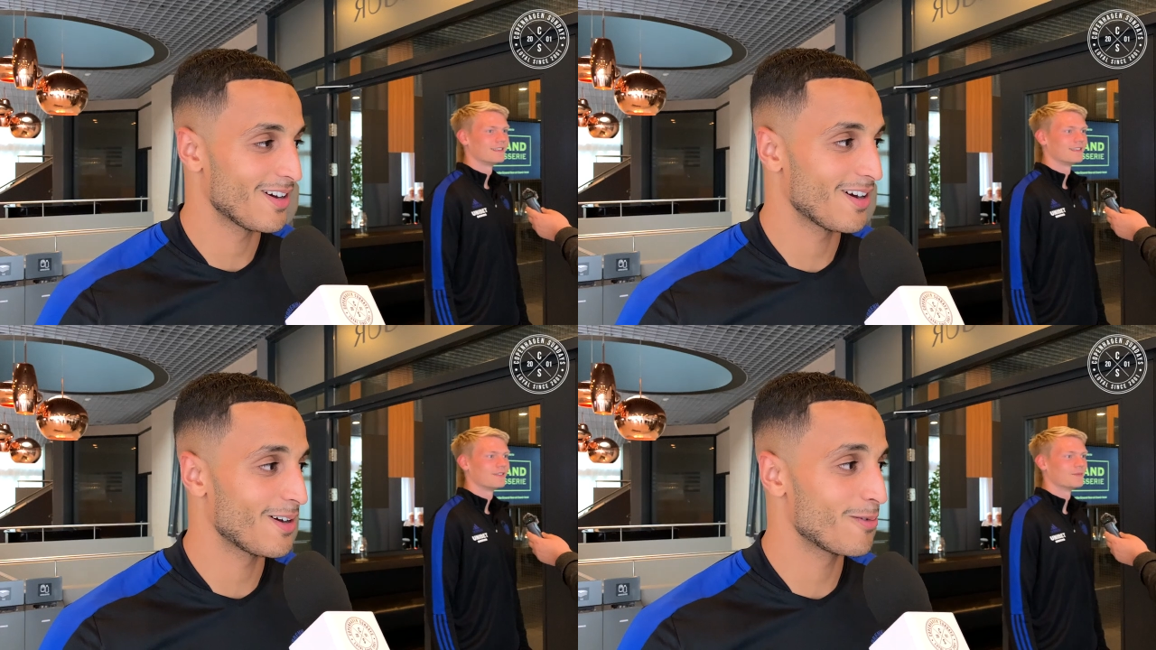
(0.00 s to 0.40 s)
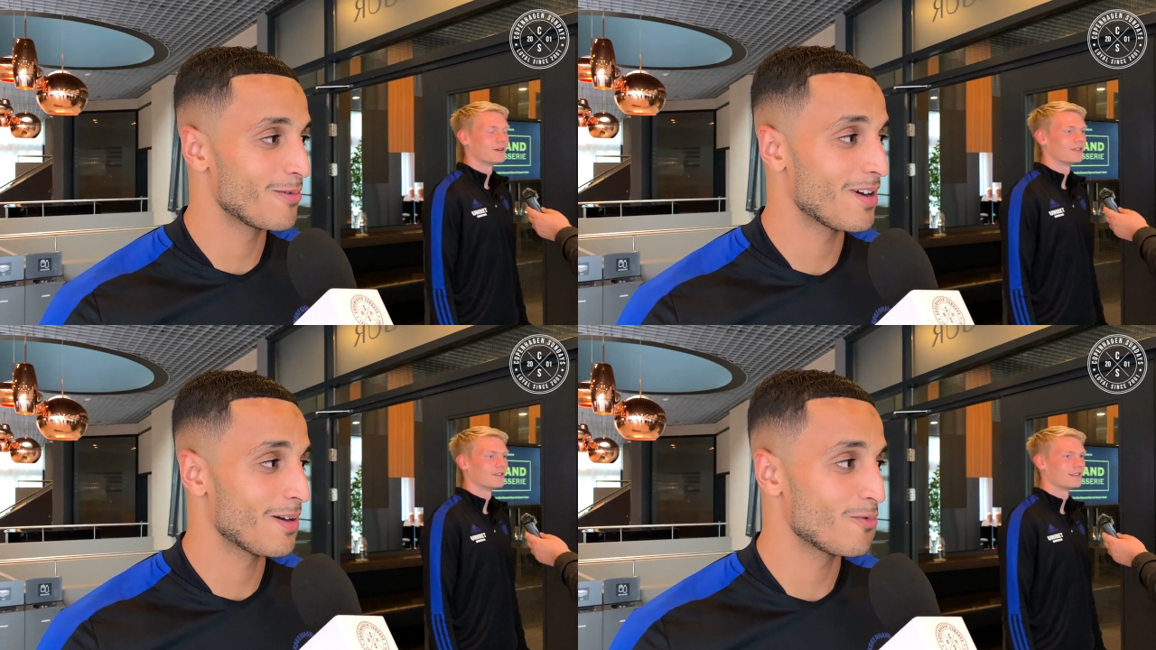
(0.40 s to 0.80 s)
Speaker 1: I
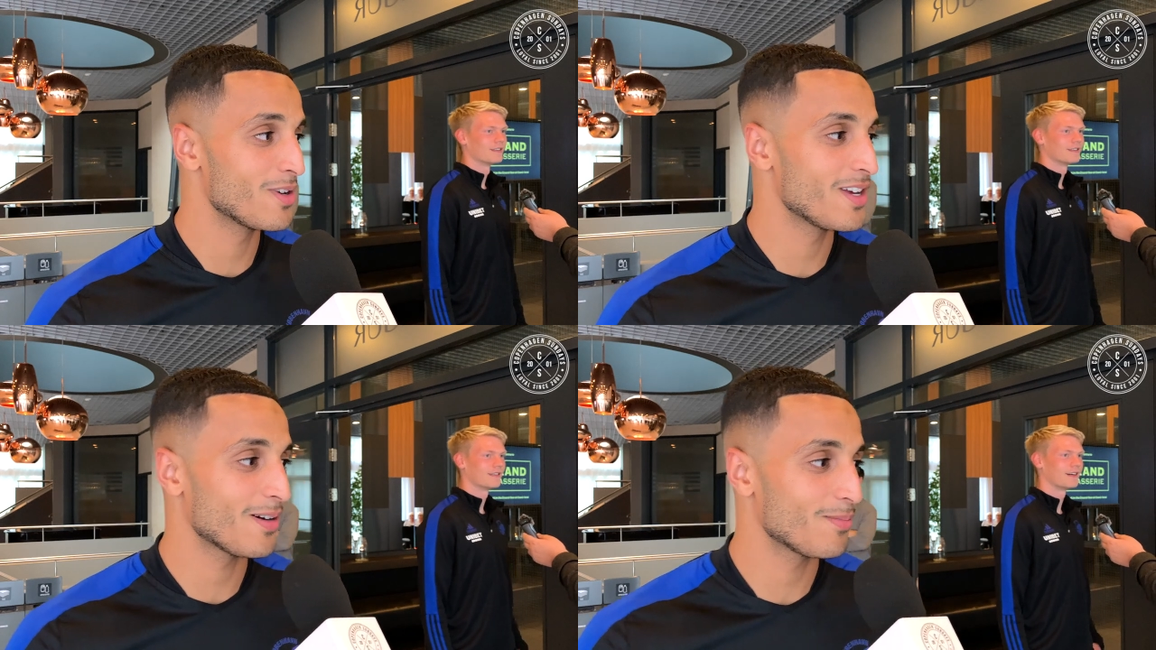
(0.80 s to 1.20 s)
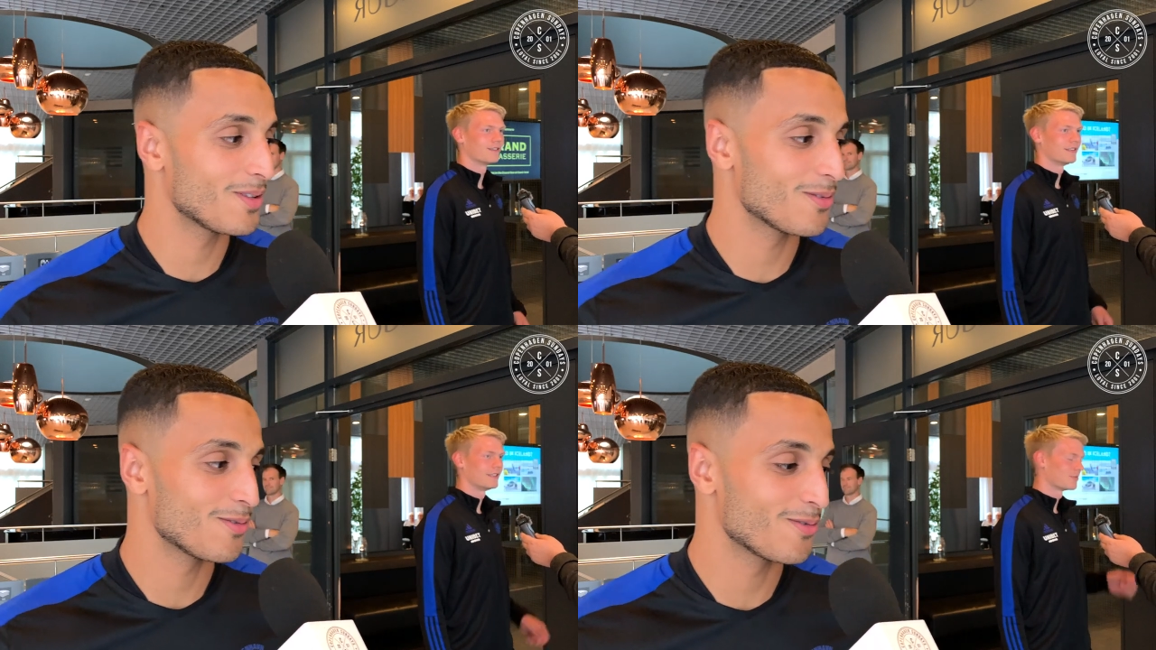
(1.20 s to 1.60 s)
w I'm really happy
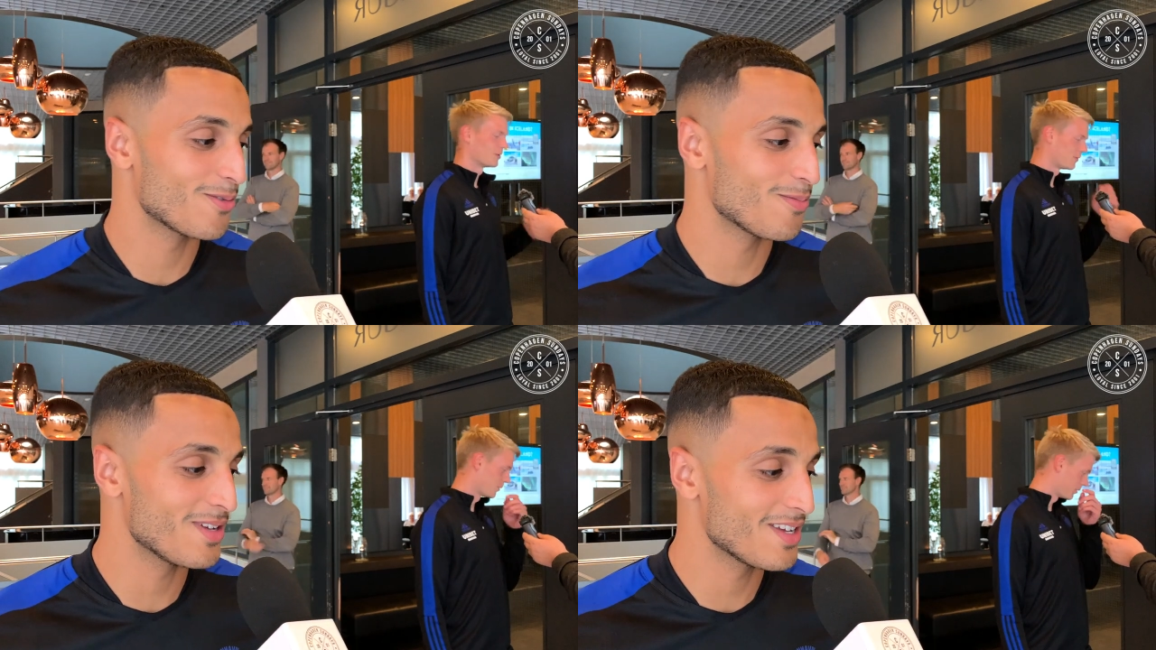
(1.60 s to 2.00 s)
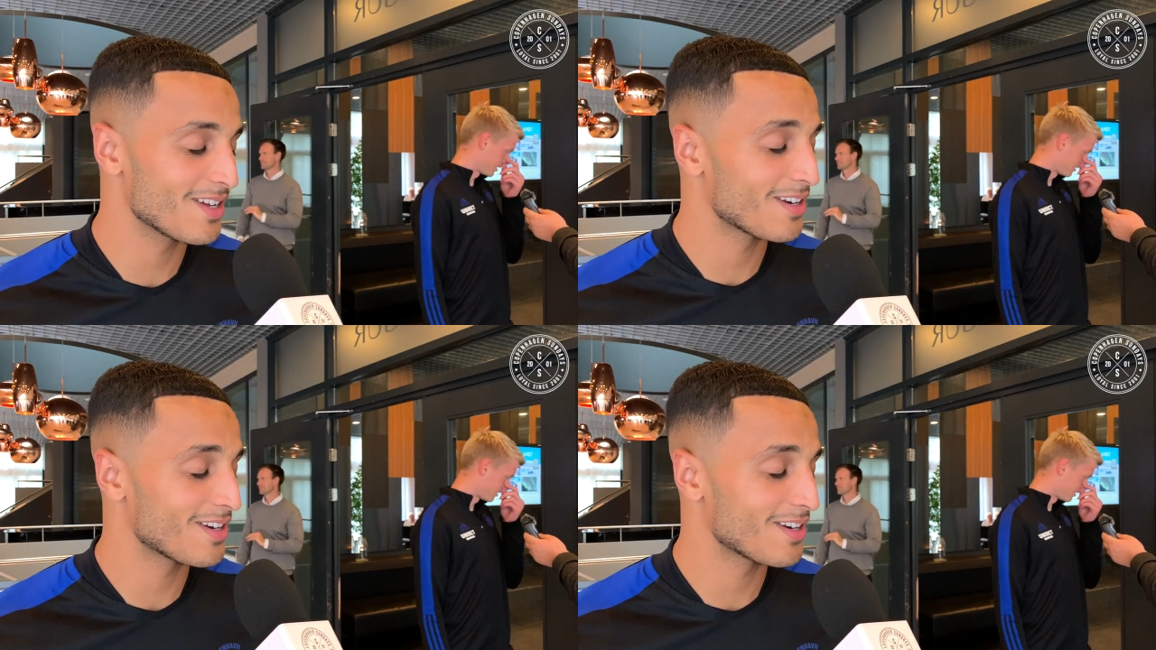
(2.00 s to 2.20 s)
to, to be here